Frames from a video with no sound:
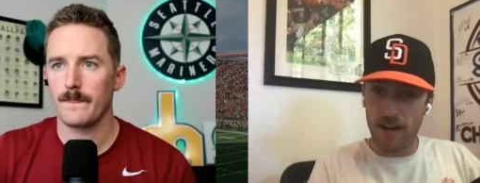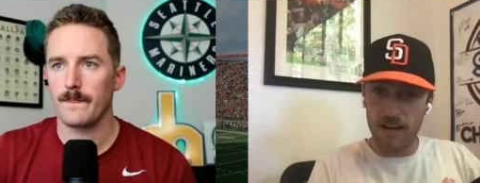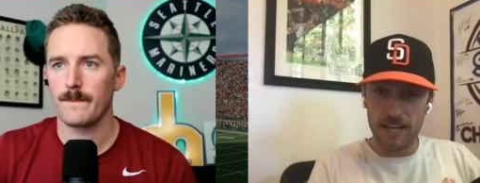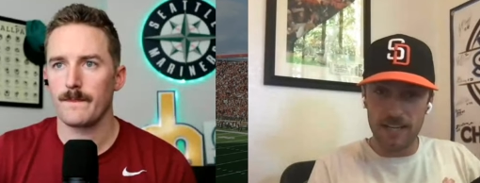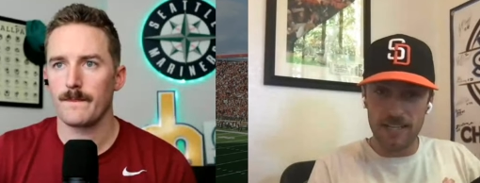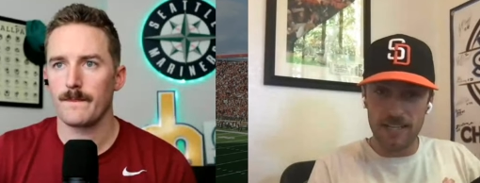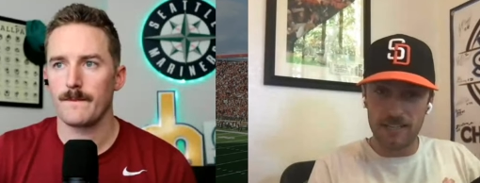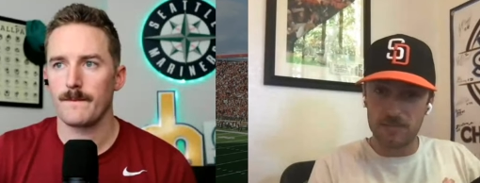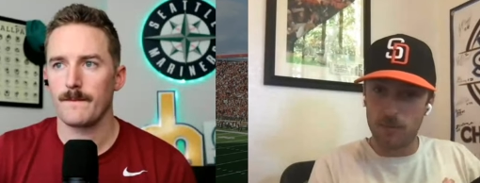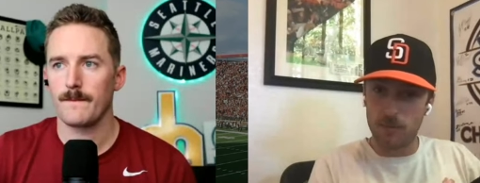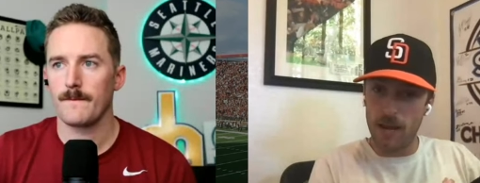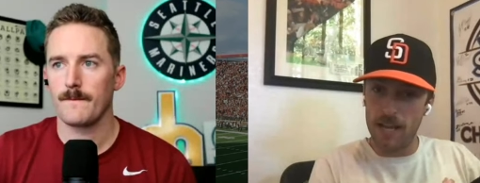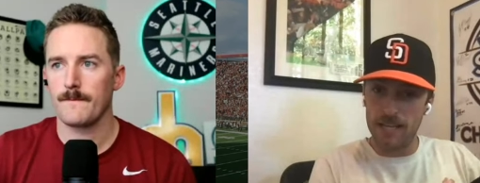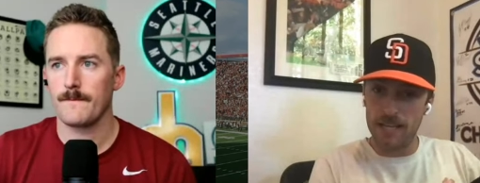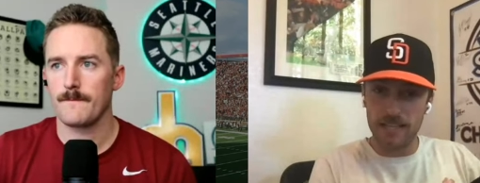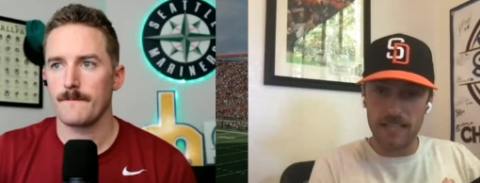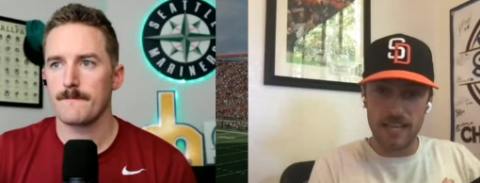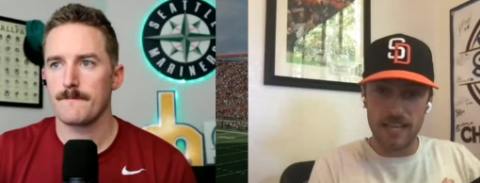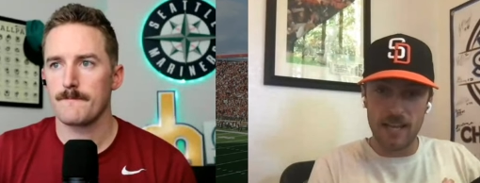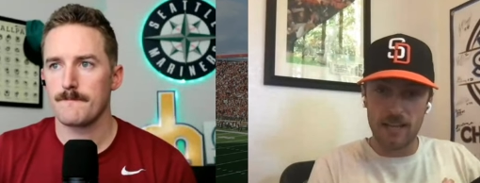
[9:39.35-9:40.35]
Speaker 1: finding
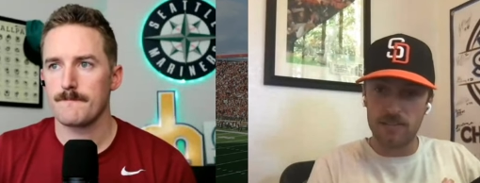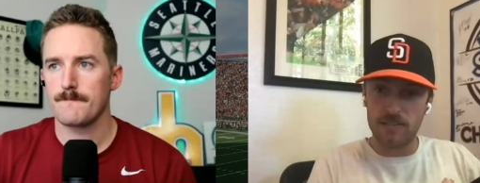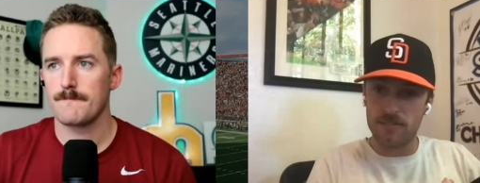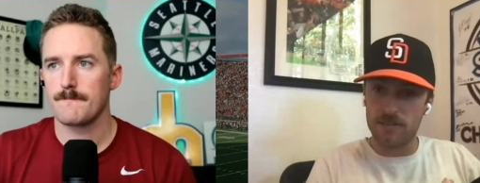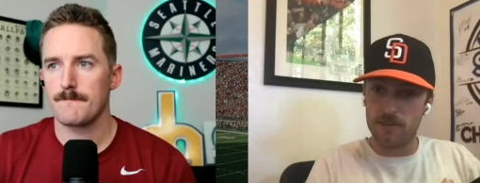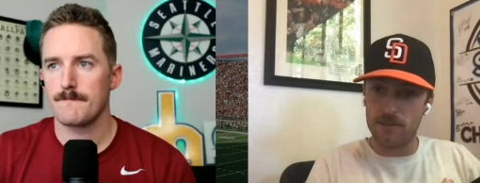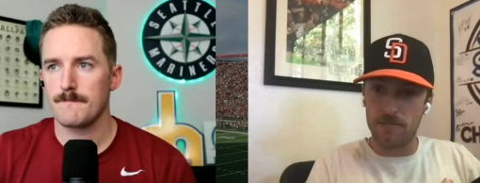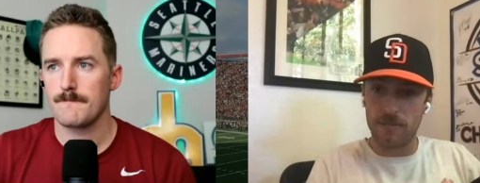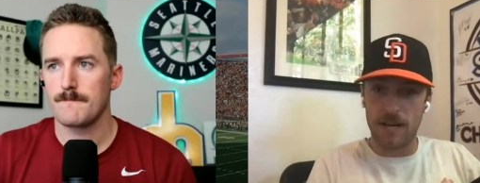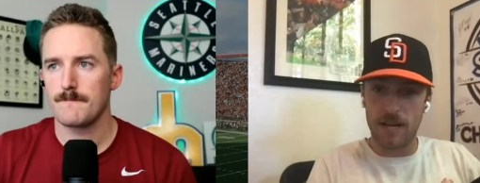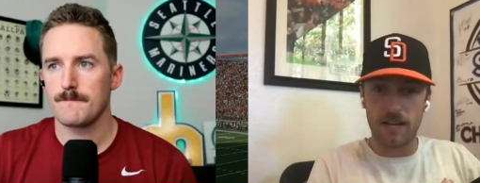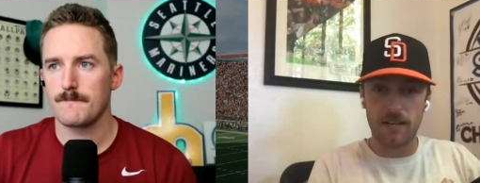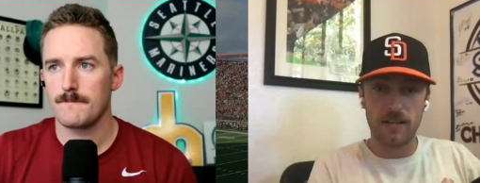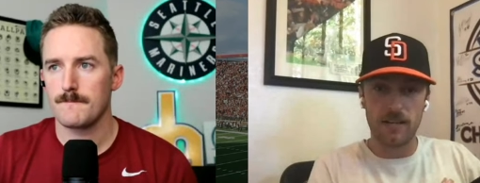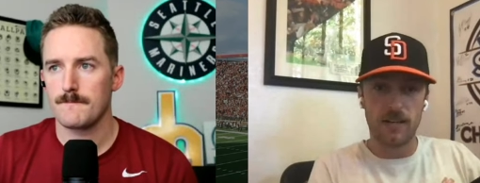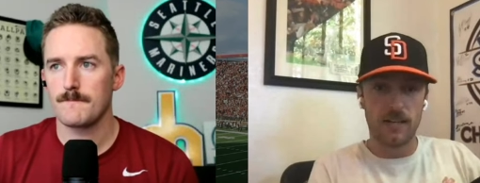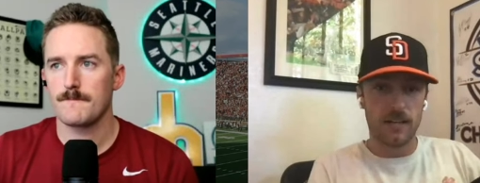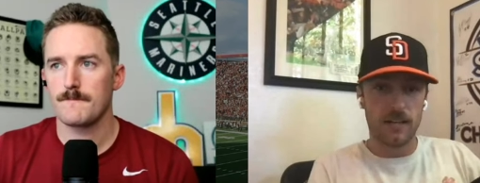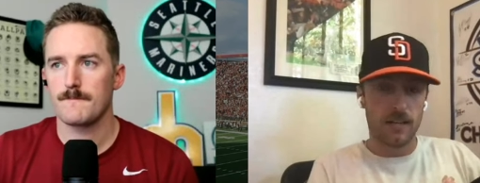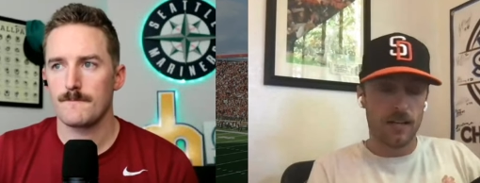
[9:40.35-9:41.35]
his way into the end zone,
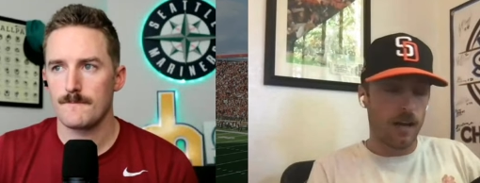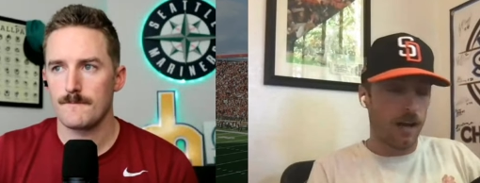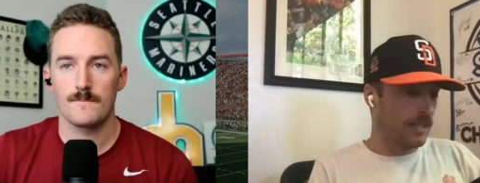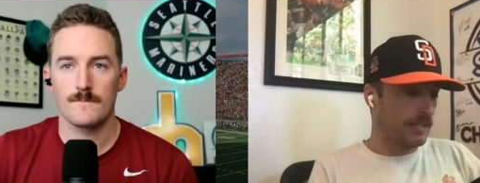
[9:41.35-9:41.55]
man.